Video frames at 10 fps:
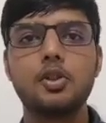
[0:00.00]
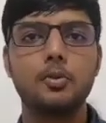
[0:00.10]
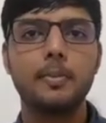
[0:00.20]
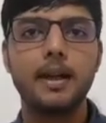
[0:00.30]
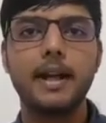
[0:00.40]

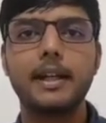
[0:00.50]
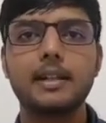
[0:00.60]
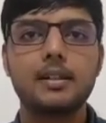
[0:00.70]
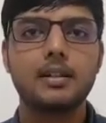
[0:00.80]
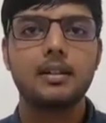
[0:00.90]
Tube
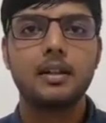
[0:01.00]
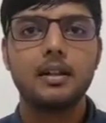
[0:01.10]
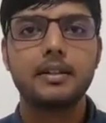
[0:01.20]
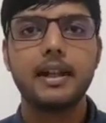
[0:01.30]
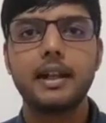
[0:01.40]
light,
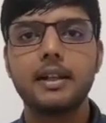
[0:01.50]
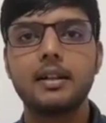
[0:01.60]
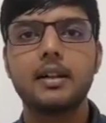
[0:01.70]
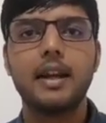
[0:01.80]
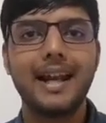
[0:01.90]
then
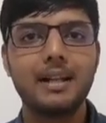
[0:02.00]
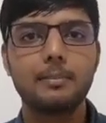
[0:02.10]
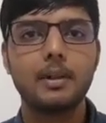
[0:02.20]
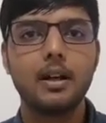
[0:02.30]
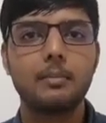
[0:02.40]

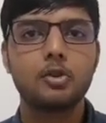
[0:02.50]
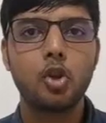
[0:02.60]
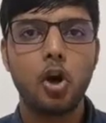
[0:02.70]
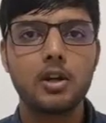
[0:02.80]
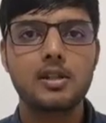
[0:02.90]
light bulb,
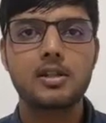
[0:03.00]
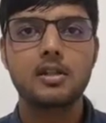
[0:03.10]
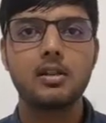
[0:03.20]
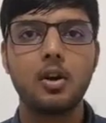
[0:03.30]
torch.